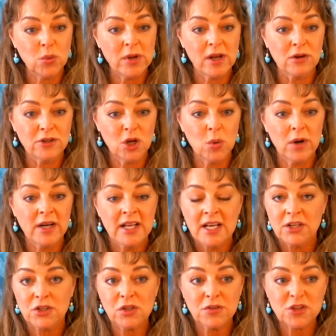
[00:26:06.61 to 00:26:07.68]
We all know what
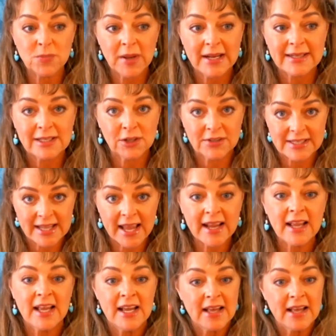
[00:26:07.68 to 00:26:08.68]
Two of Spades looks like.